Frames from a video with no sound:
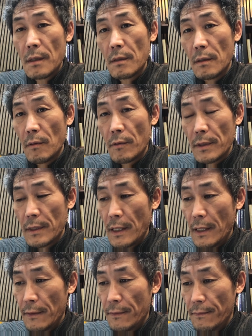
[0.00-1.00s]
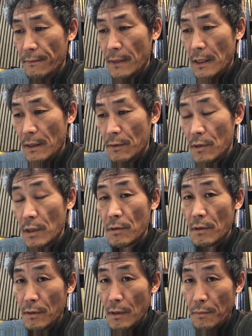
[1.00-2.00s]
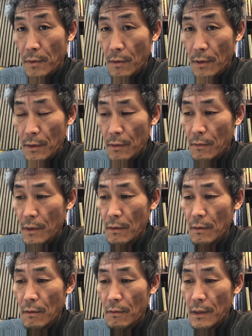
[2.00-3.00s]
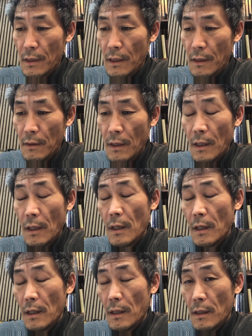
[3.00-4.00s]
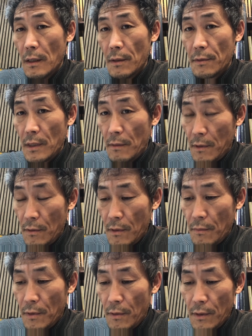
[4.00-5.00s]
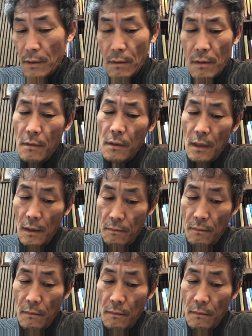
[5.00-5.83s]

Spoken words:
lower than 600 points or lower than 700 points. Yeah,